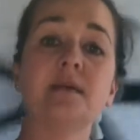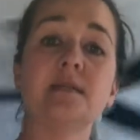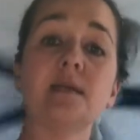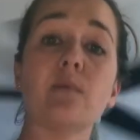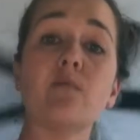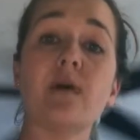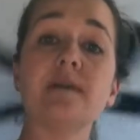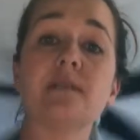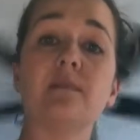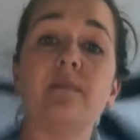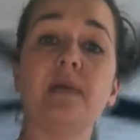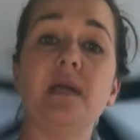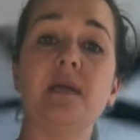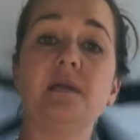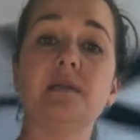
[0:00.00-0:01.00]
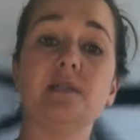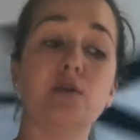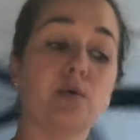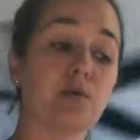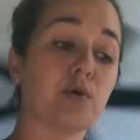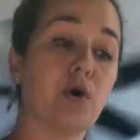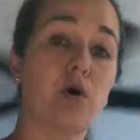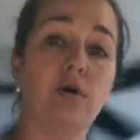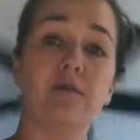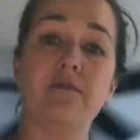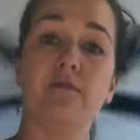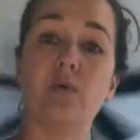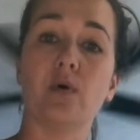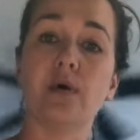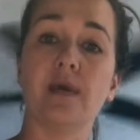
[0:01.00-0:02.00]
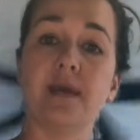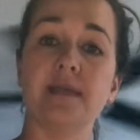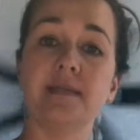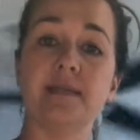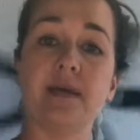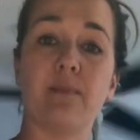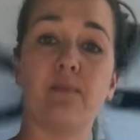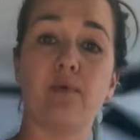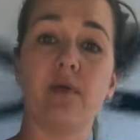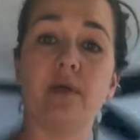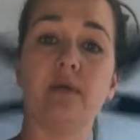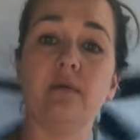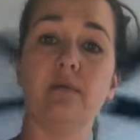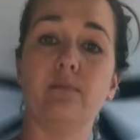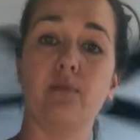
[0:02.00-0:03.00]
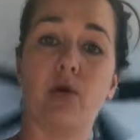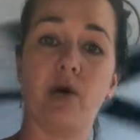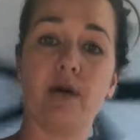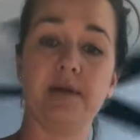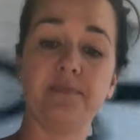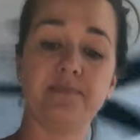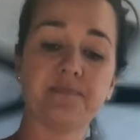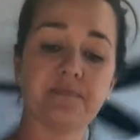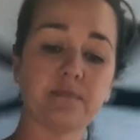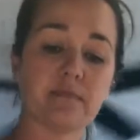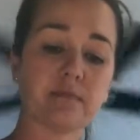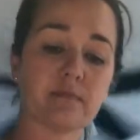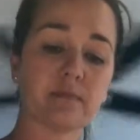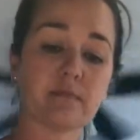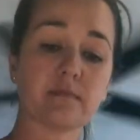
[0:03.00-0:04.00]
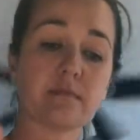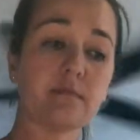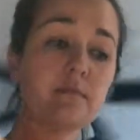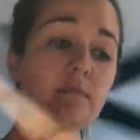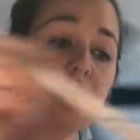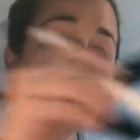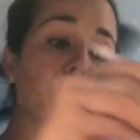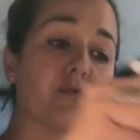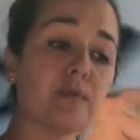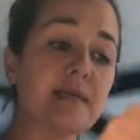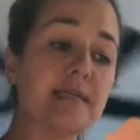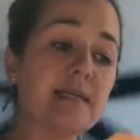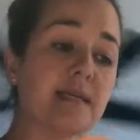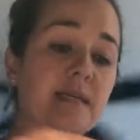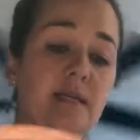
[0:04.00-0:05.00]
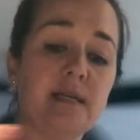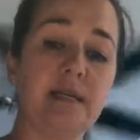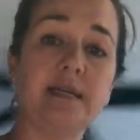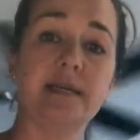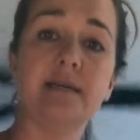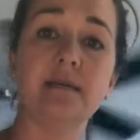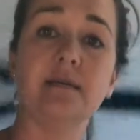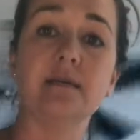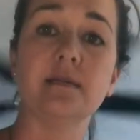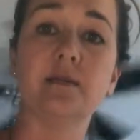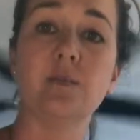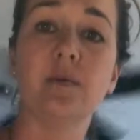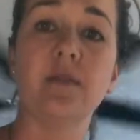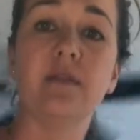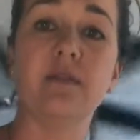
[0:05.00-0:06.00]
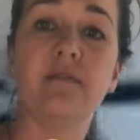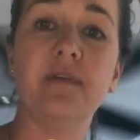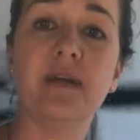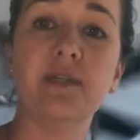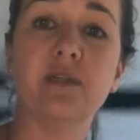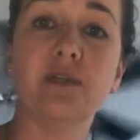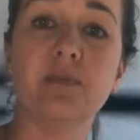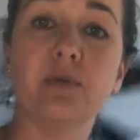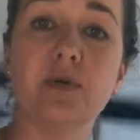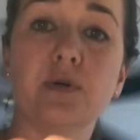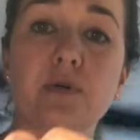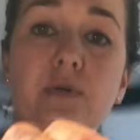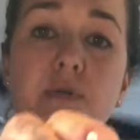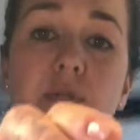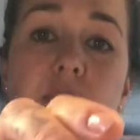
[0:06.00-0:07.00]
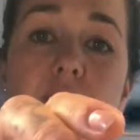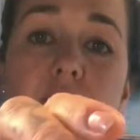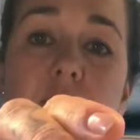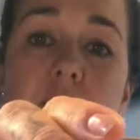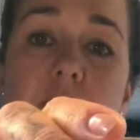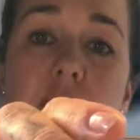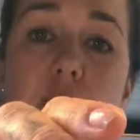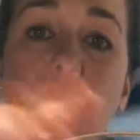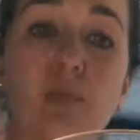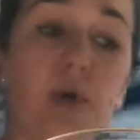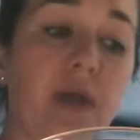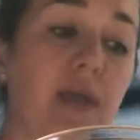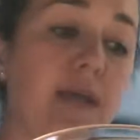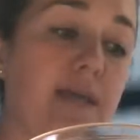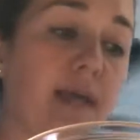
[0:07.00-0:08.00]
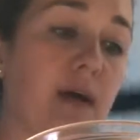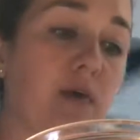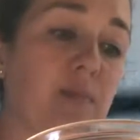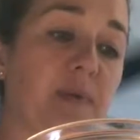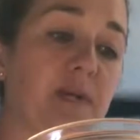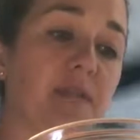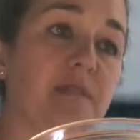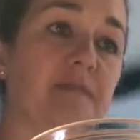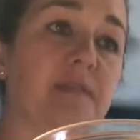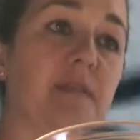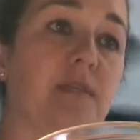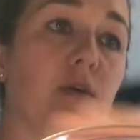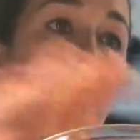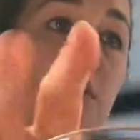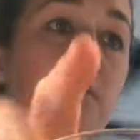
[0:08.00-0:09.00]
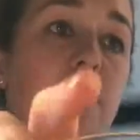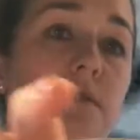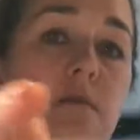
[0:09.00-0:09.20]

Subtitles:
Some recipes don't call for a separate brine. The reason is when the vegetables start breaking down because of the salt.